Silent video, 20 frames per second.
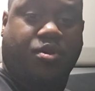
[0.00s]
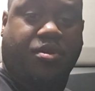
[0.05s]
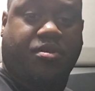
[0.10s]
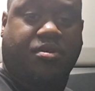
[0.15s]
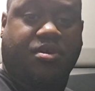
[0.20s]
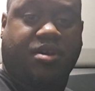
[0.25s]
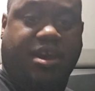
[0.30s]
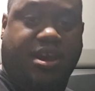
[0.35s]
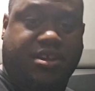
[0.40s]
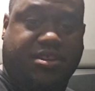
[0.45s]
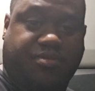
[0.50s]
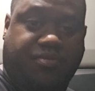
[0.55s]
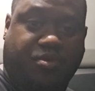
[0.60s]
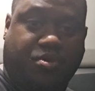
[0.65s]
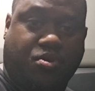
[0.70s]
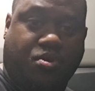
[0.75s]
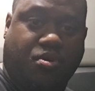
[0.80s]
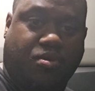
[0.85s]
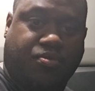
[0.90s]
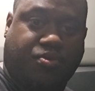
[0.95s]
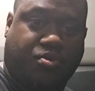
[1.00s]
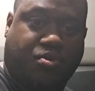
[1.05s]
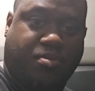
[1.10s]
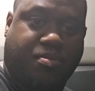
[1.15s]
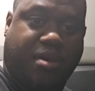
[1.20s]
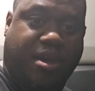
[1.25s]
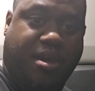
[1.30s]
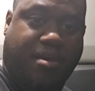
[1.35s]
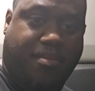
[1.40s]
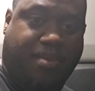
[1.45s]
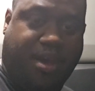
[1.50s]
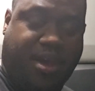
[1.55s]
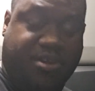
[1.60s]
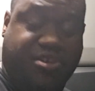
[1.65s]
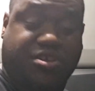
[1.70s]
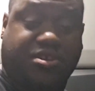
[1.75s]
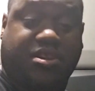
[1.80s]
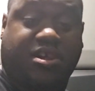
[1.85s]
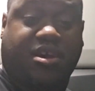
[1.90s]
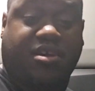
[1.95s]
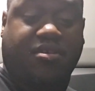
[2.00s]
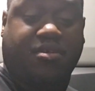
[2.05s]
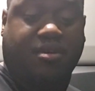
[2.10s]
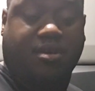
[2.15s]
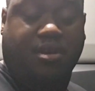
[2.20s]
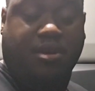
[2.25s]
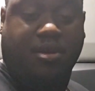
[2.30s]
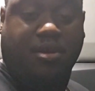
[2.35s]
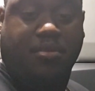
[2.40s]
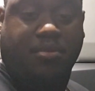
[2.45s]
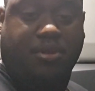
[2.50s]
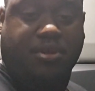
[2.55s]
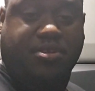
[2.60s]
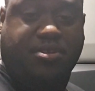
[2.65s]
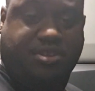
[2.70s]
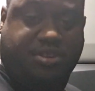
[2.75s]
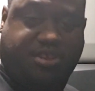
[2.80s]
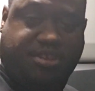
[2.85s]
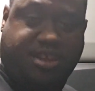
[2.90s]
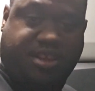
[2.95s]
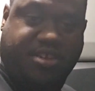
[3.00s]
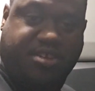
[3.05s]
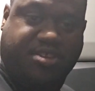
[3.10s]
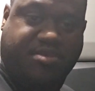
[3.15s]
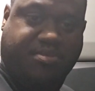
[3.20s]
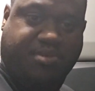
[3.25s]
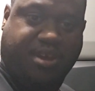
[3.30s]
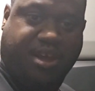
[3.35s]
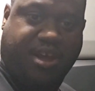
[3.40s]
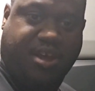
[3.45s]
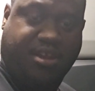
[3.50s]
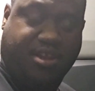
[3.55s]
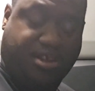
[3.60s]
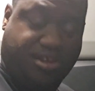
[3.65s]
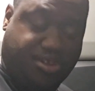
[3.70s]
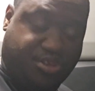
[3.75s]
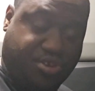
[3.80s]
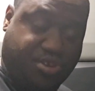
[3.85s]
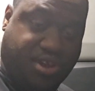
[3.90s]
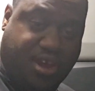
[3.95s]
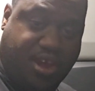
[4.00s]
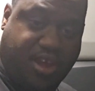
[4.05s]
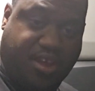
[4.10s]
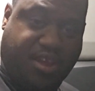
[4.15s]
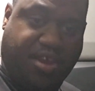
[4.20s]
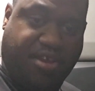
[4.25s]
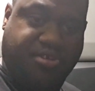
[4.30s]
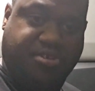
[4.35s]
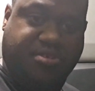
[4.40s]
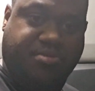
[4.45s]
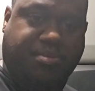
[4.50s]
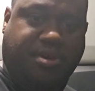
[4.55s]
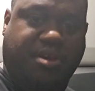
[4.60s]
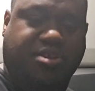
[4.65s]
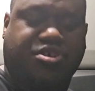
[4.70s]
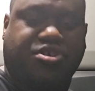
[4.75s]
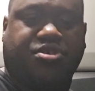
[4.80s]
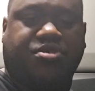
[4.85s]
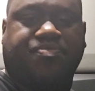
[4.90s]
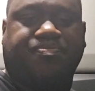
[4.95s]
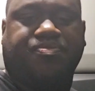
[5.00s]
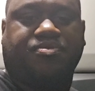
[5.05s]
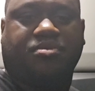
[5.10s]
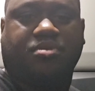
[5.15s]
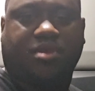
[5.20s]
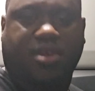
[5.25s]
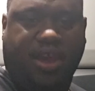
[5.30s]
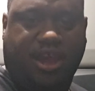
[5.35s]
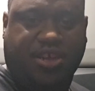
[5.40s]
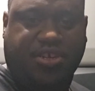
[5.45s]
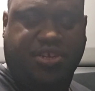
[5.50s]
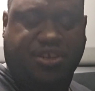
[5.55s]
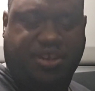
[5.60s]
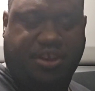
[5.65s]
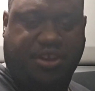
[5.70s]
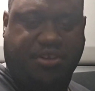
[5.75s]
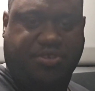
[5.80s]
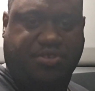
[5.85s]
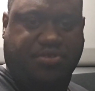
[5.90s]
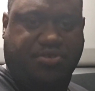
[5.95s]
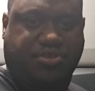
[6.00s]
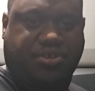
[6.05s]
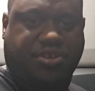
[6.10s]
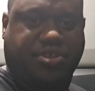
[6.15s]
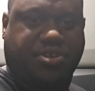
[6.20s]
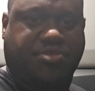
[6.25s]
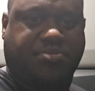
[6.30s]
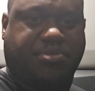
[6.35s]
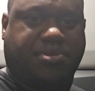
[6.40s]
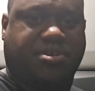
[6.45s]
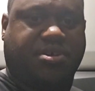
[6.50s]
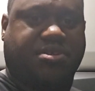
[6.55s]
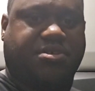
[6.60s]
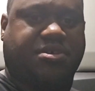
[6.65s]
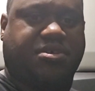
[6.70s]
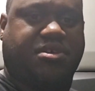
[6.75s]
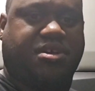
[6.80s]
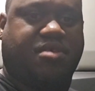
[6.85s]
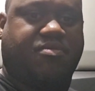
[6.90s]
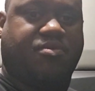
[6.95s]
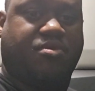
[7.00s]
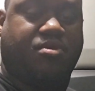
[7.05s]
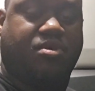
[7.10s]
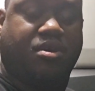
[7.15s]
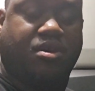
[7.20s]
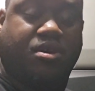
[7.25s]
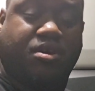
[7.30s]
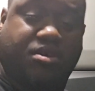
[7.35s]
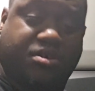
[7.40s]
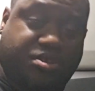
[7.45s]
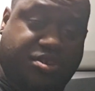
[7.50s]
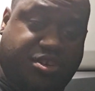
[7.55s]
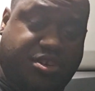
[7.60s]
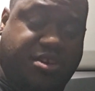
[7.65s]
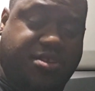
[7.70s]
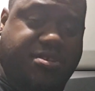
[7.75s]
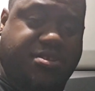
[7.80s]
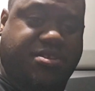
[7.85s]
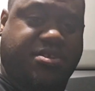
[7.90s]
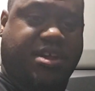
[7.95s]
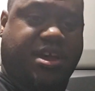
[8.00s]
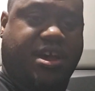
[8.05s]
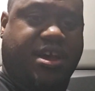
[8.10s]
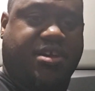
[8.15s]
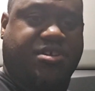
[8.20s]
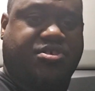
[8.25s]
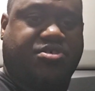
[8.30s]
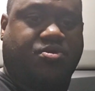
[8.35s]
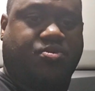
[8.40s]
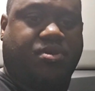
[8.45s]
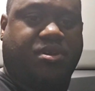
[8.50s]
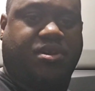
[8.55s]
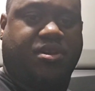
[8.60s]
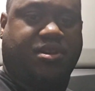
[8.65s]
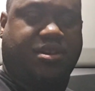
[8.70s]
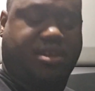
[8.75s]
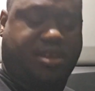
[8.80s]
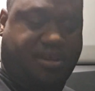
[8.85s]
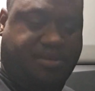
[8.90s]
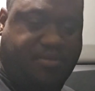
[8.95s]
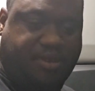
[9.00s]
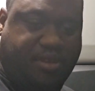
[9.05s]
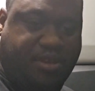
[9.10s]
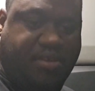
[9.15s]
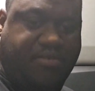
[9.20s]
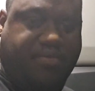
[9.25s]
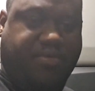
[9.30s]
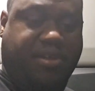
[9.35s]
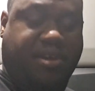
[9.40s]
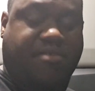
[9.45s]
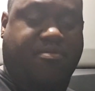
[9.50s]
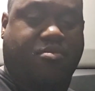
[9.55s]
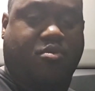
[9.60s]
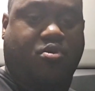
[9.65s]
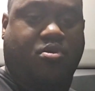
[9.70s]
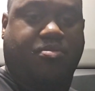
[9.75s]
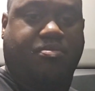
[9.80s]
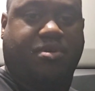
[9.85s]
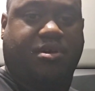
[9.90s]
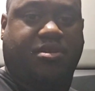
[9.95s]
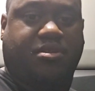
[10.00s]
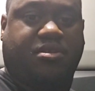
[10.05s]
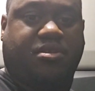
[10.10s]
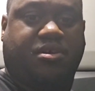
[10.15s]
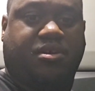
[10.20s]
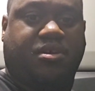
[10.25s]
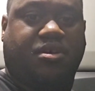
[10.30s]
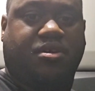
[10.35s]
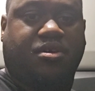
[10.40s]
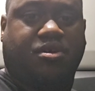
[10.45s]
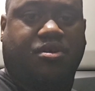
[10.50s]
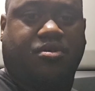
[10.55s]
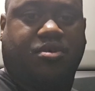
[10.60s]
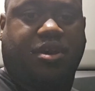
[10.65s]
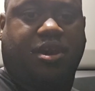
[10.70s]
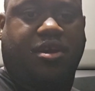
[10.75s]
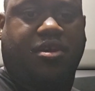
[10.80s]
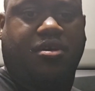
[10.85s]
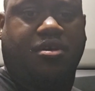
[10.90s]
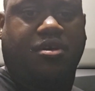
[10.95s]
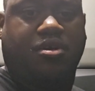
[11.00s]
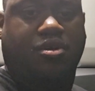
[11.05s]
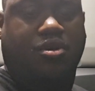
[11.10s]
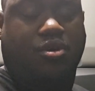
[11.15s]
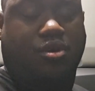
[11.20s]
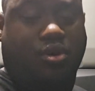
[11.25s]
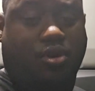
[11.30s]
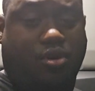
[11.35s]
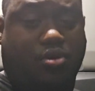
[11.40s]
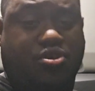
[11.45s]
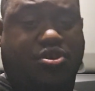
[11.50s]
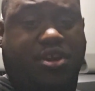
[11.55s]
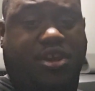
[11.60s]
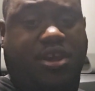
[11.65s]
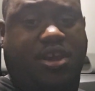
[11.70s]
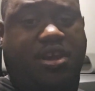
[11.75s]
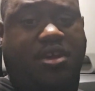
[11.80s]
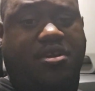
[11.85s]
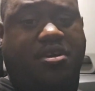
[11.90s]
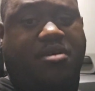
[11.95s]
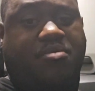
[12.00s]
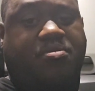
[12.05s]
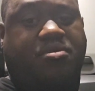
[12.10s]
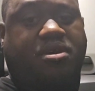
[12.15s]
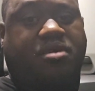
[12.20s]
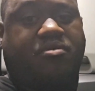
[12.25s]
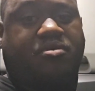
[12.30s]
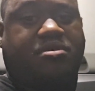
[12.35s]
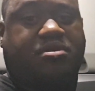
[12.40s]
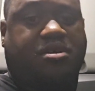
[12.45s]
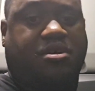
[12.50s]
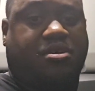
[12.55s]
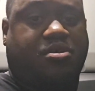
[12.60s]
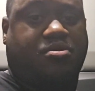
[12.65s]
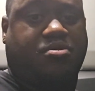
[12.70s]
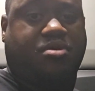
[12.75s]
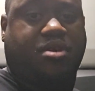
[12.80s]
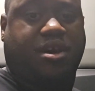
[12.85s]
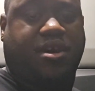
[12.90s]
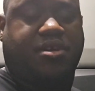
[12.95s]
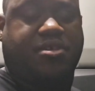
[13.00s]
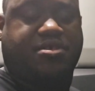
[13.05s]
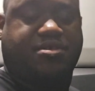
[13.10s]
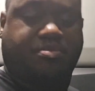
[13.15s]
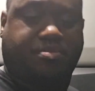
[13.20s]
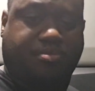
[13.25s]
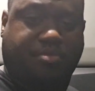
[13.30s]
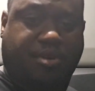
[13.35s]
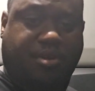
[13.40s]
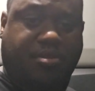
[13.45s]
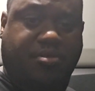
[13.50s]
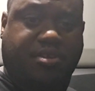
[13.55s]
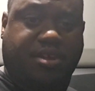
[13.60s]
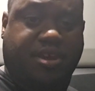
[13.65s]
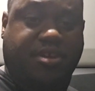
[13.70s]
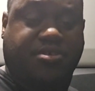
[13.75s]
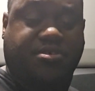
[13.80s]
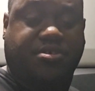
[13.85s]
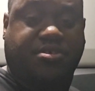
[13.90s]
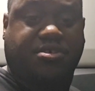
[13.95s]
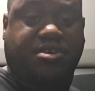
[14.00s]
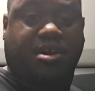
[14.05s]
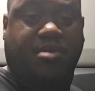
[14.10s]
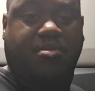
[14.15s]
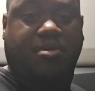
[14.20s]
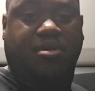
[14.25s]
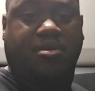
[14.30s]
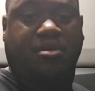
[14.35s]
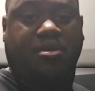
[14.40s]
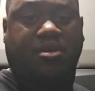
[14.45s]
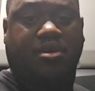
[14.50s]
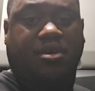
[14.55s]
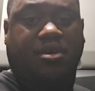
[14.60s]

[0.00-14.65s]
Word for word: quick, you guys, if you're going through a bad patch in life, please understand some God loves you, God cares about you. Cash your cares on Jesus because he loves you. Jesus died so we can live and live life more abundantly. Okay? Hold your head up and everything, you guys. Better days is coming.